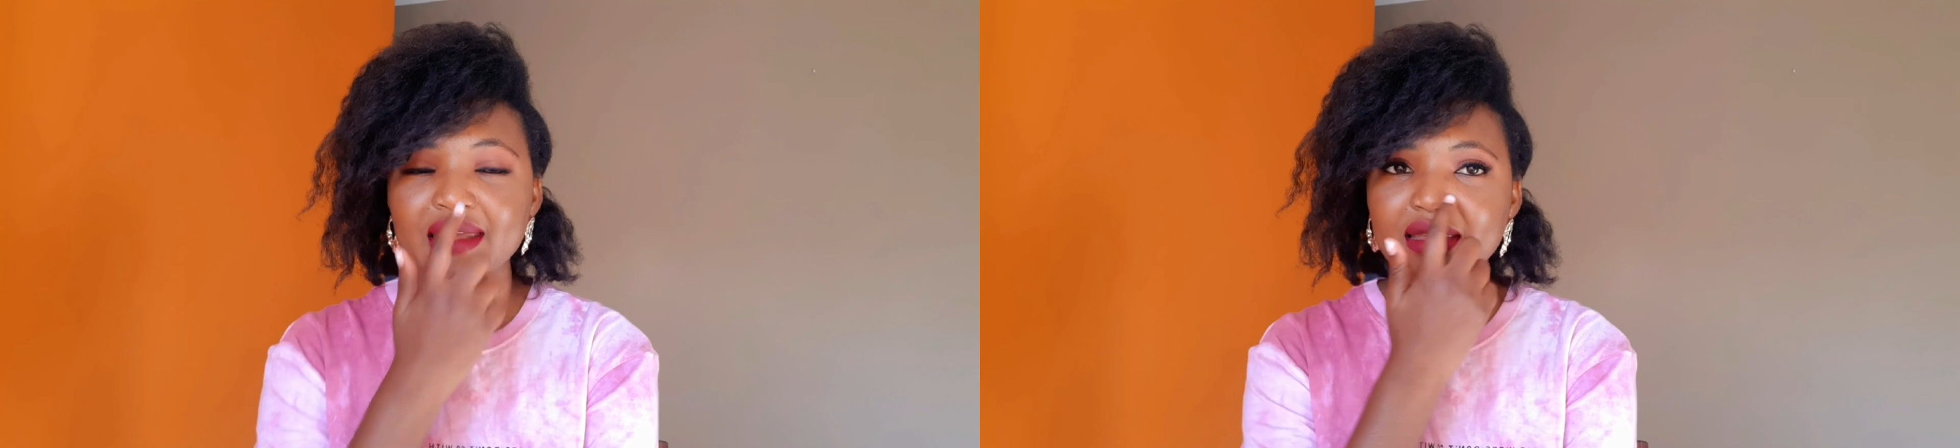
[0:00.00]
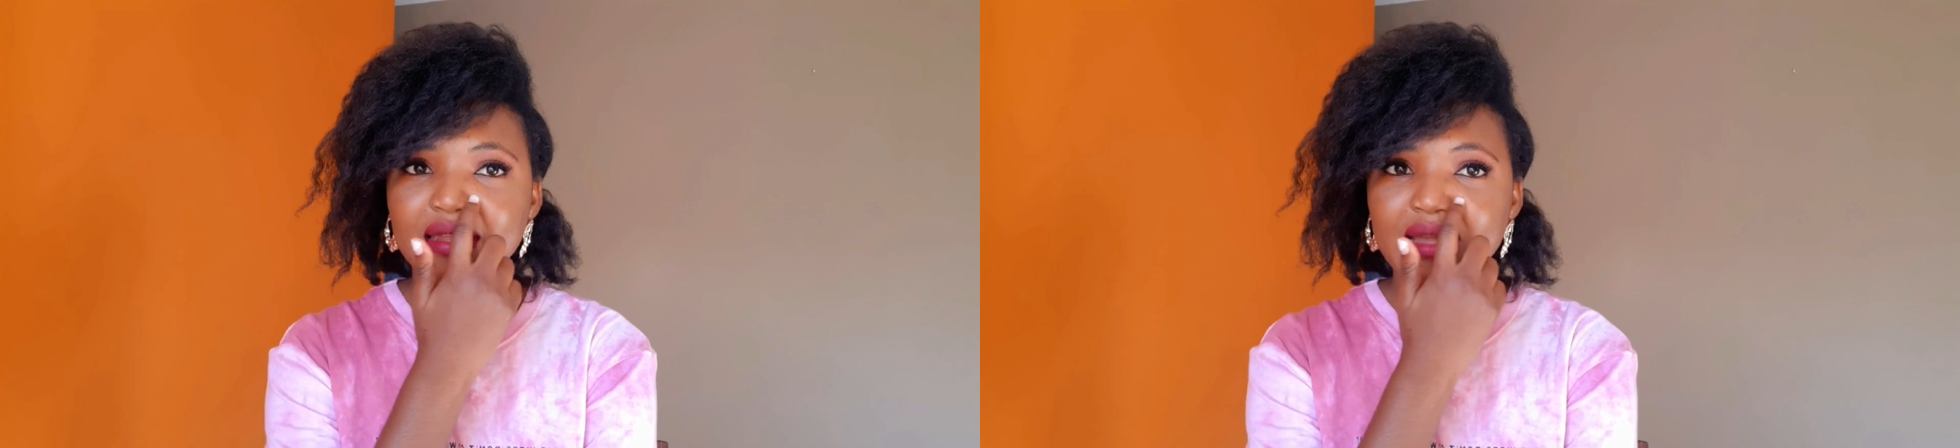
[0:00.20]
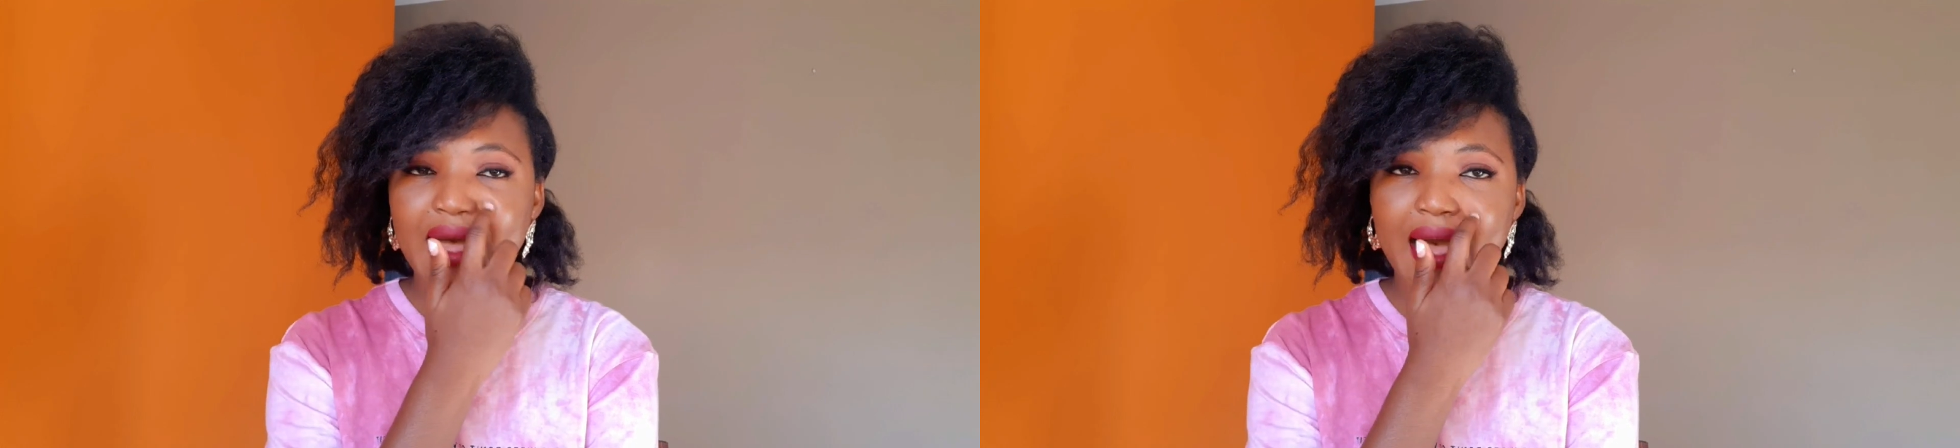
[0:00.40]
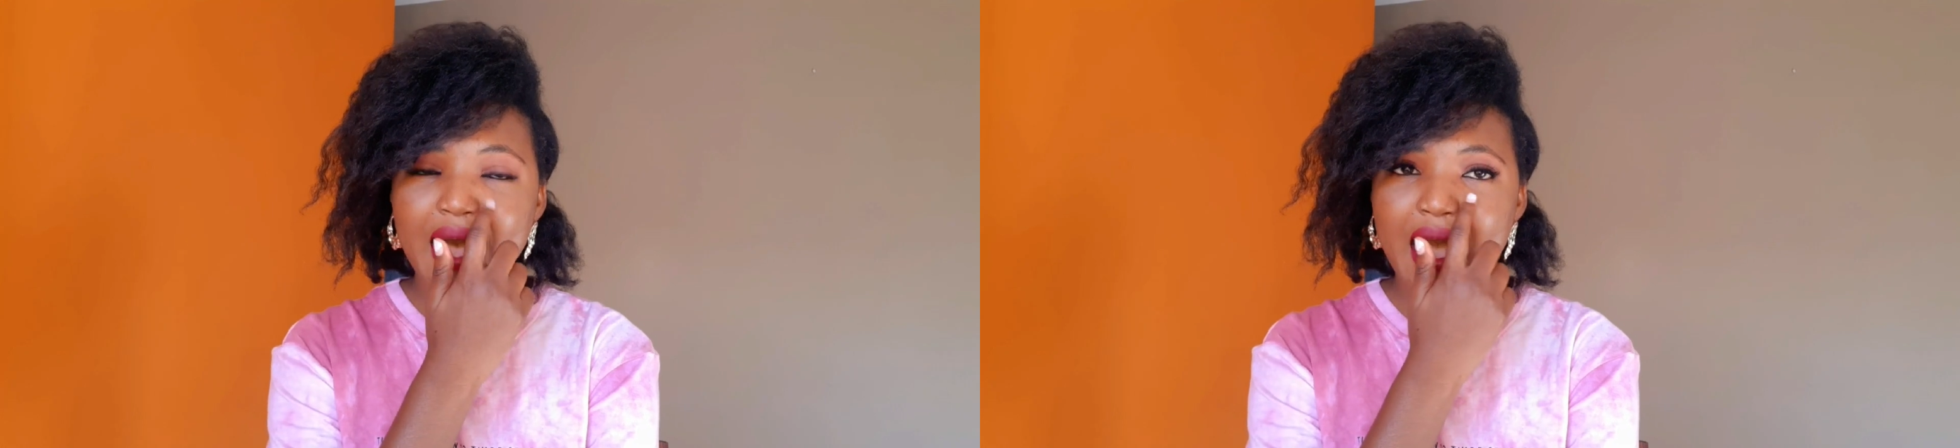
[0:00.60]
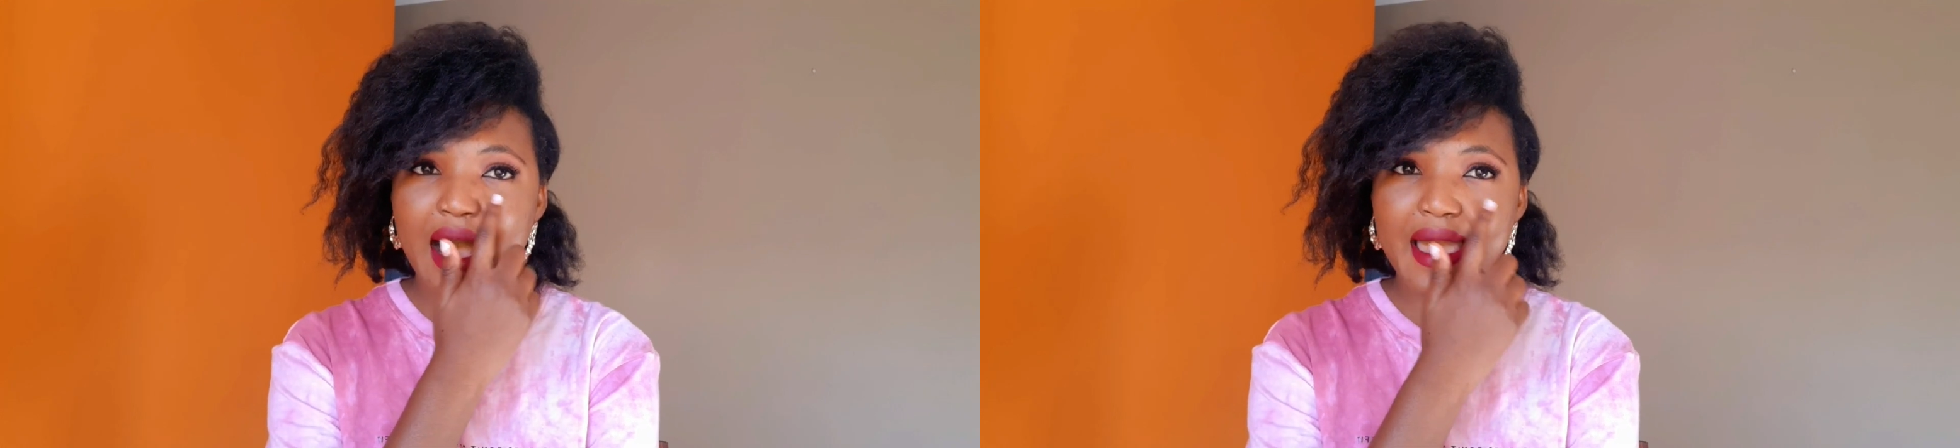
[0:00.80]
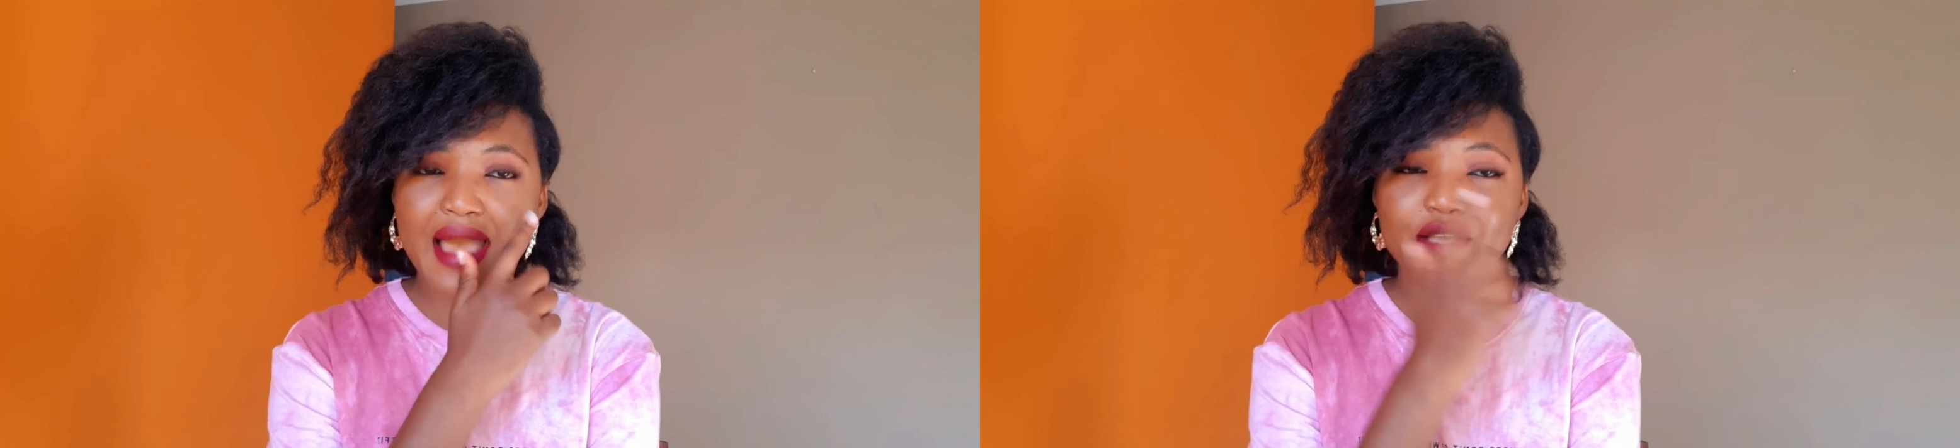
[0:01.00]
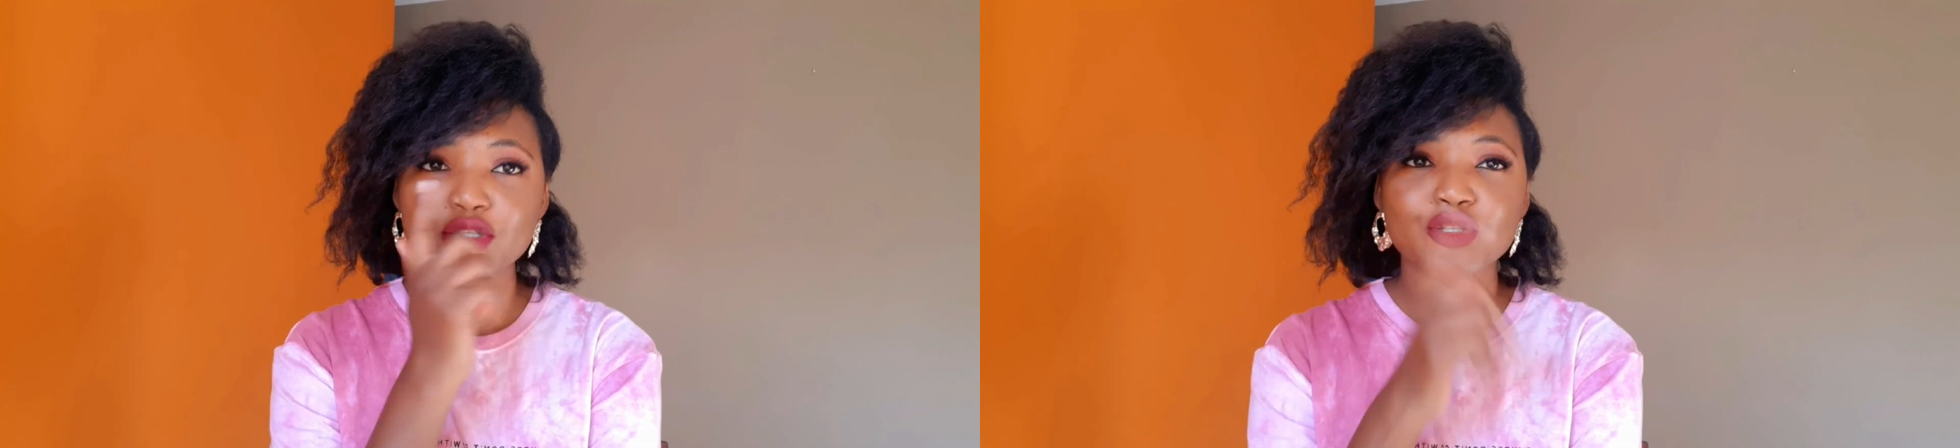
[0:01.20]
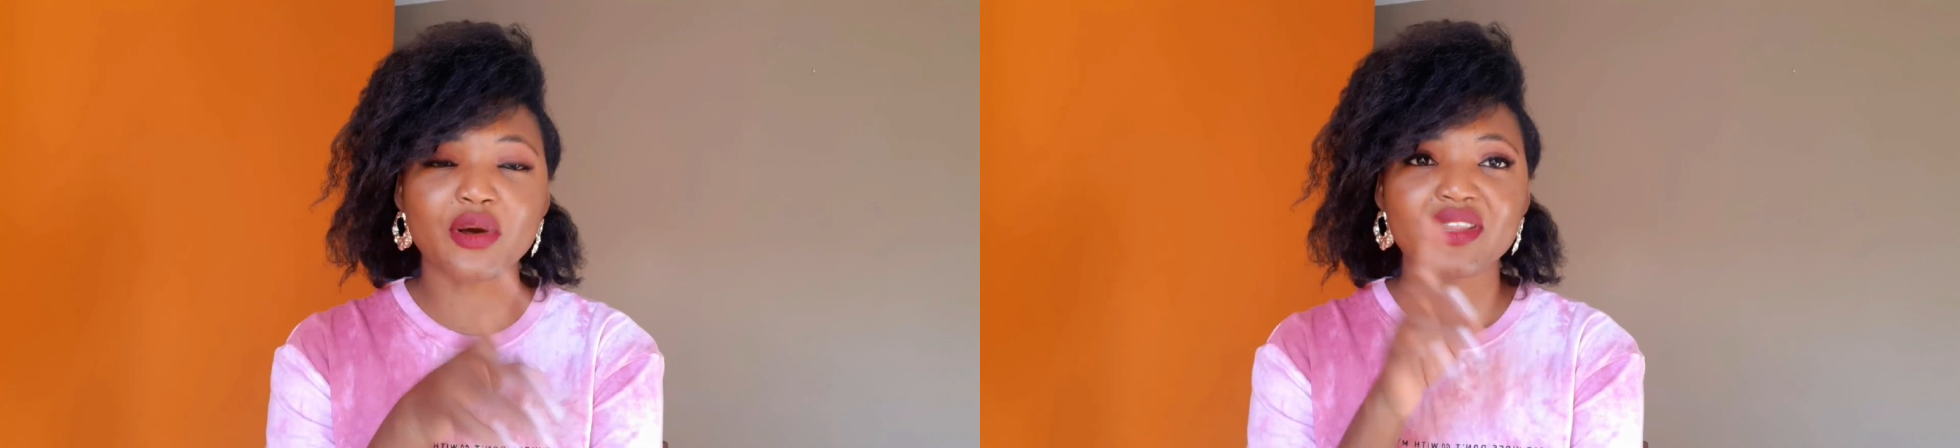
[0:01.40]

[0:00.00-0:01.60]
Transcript: and then I saw